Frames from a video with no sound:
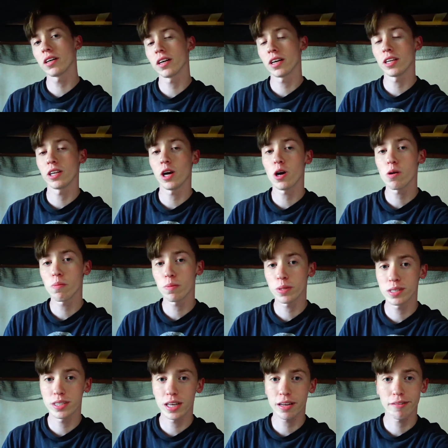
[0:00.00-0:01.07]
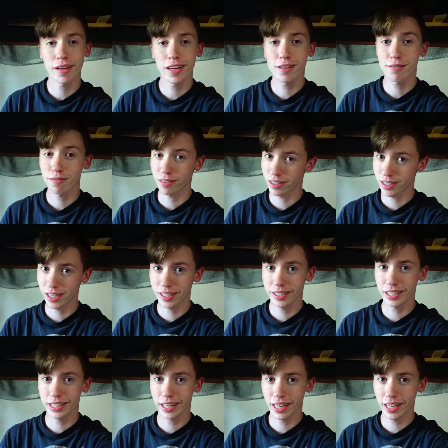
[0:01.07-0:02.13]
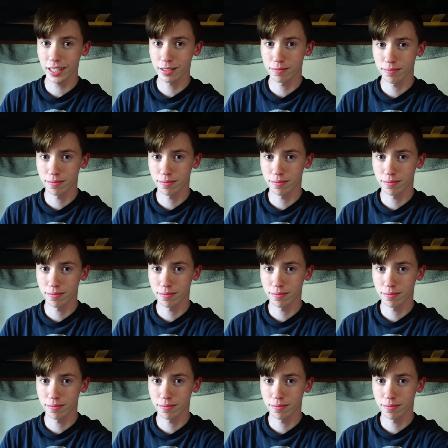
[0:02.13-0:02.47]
and y'all please have a fantastic day.